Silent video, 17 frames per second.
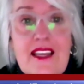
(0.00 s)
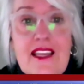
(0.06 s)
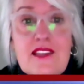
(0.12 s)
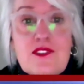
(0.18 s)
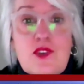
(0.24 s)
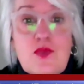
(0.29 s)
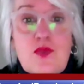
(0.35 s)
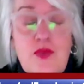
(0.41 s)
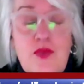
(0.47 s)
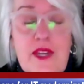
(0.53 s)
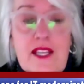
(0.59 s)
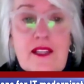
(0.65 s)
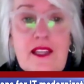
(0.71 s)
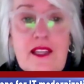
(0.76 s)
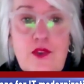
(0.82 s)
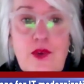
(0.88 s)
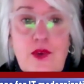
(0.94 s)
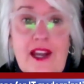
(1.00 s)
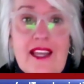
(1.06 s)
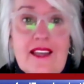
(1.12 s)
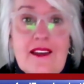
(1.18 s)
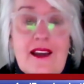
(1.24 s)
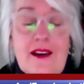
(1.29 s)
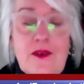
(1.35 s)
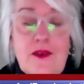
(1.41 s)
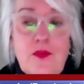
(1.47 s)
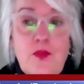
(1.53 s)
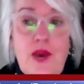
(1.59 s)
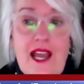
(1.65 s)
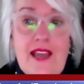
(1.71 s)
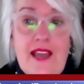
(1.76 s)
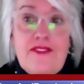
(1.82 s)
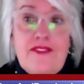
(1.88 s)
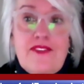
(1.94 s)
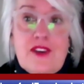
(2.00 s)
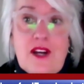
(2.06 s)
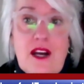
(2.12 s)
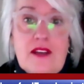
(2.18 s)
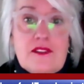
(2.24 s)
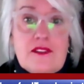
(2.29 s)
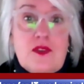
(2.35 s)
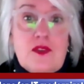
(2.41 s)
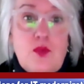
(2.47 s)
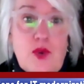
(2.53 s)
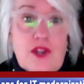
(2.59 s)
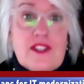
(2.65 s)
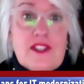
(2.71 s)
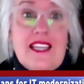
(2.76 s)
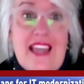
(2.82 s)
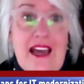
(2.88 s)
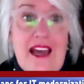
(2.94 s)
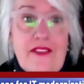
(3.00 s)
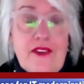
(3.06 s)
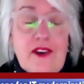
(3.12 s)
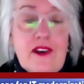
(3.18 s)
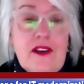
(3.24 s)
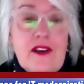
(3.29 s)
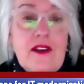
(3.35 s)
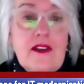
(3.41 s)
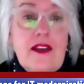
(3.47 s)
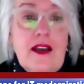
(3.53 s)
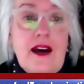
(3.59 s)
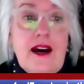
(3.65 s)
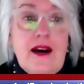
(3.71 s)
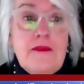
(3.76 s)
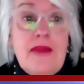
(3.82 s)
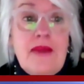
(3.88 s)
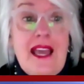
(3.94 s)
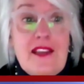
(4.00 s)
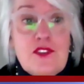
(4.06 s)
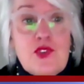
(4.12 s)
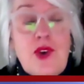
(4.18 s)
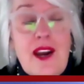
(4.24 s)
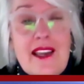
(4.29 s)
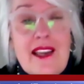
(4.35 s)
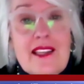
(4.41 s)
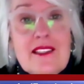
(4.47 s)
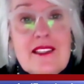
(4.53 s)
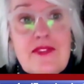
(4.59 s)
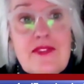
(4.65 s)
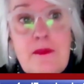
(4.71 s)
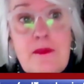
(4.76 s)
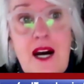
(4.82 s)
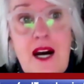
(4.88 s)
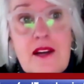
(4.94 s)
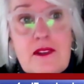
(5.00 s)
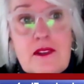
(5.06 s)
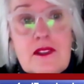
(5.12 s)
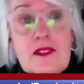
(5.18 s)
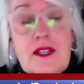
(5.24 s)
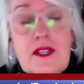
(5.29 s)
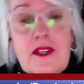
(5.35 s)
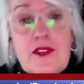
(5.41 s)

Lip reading: is a really great way for us to work together and try a different model.